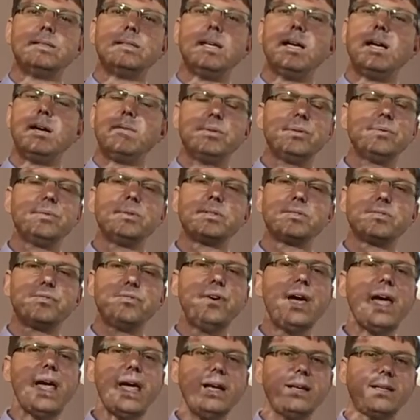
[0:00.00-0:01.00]
everyone
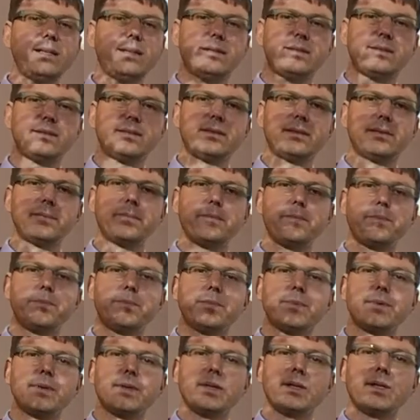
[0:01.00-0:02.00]
fails.
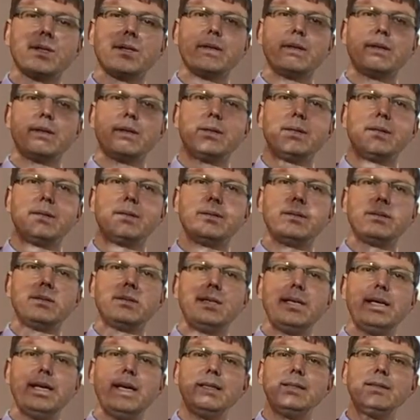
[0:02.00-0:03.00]

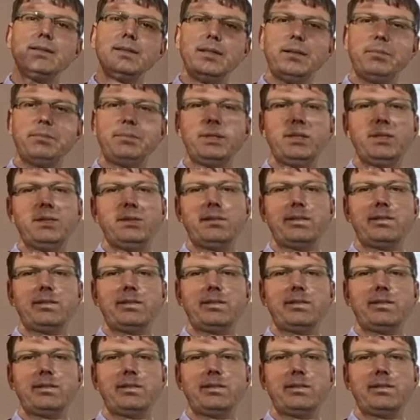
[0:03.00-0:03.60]
They end up in